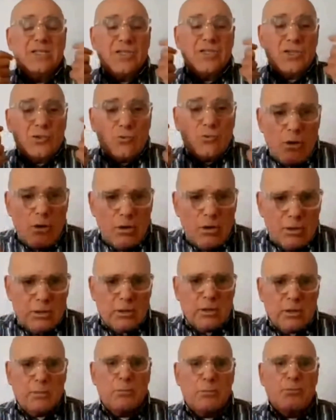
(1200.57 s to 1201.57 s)
a
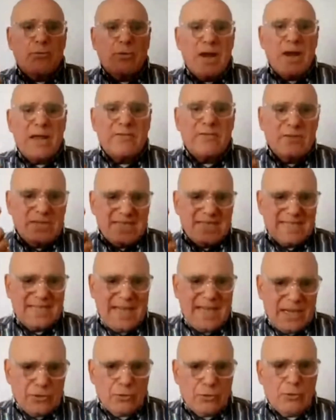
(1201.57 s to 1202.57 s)
stronger private
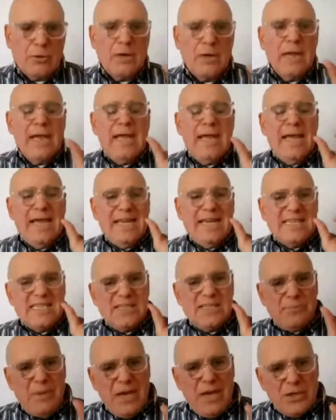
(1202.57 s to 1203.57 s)
sector,
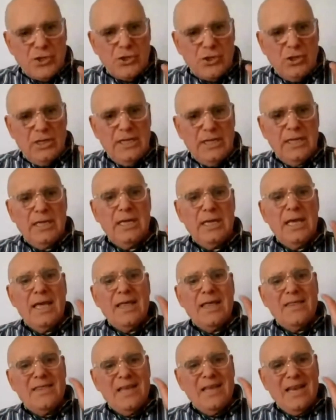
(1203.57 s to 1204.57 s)
especially
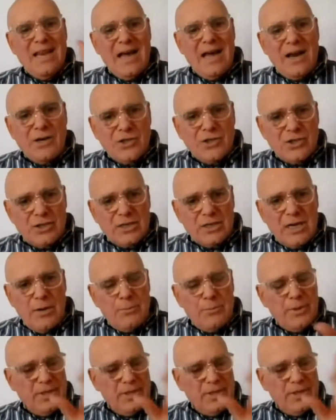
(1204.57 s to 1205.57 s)
the larger
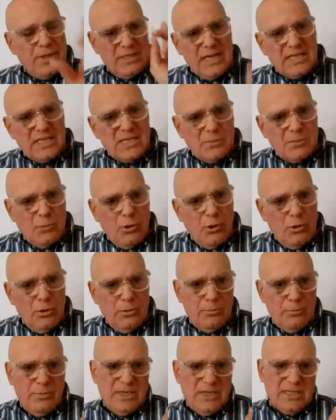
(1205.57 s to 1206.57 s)
companies, not
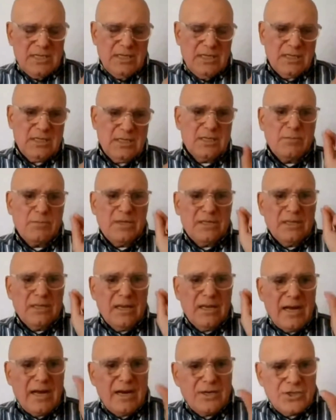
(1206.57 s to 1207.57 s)
small businesses, but
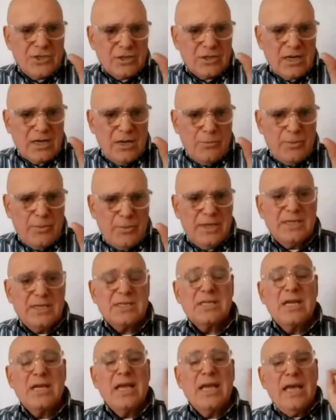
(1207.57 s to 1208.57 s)
the larger
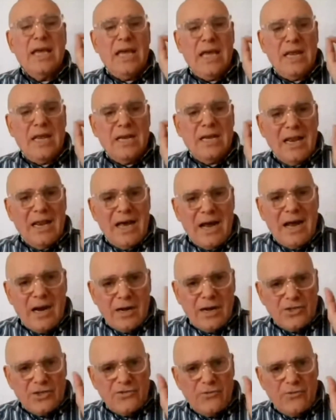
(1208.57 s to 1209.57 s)
companies and
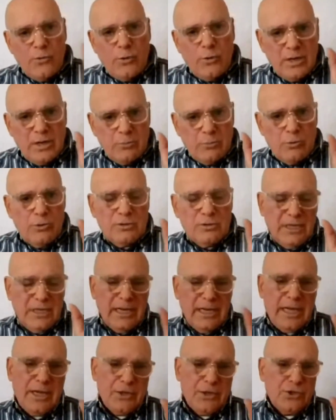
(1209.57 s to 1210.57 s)
large foreign
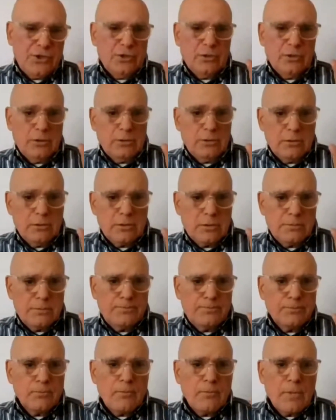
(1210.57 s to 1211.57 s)
multinationals.
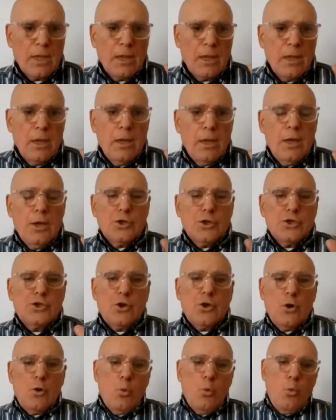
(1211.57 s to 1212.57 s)

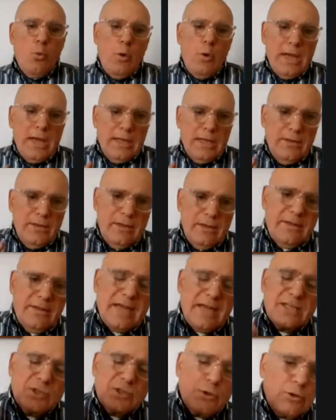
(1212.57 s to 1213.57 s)
So
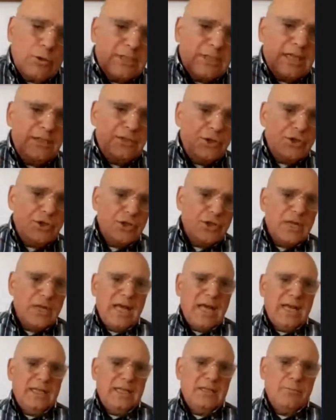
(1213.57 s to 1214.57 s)
that's called
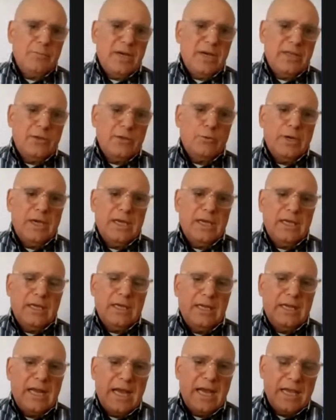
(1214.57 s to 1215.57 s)
conditionality, by the way,
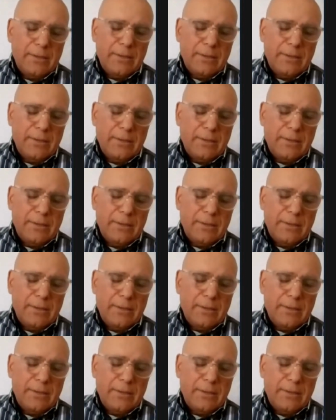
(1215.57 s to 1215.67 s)
in